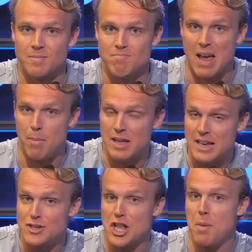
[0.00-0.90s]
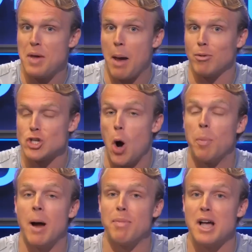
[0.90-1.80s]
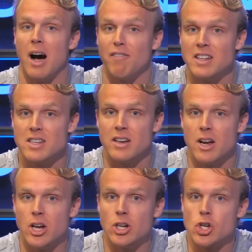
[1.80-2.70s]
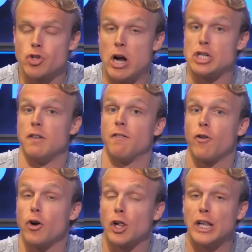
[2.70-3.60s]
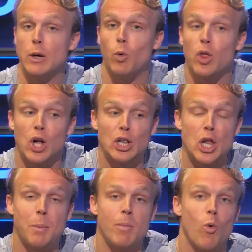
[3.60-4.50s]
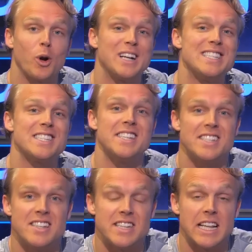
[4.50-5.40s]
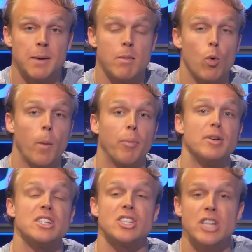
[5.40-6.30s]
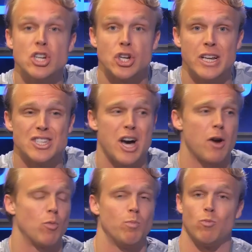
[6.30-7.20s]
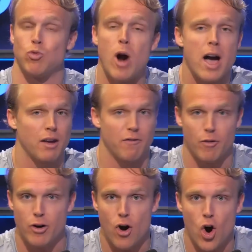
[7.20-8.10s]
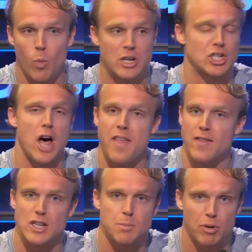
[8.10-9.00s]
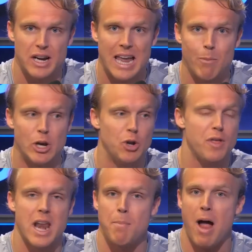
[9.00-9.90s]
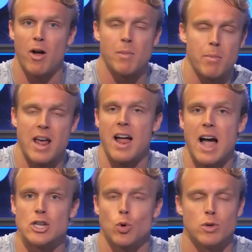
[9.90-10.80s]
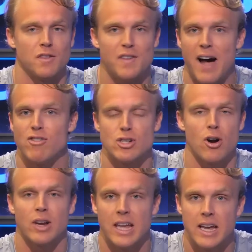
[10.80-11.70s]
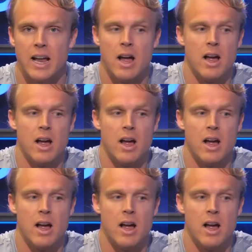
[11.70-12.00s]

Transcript: Maybe he's going to be able to open up the offense and stretch it vertically with a little bit more consistency, a little bit more precision. He's got a rocket for an arm. We saw that in the spring game. We knew that about him coming out of high school. He was a five-star kid.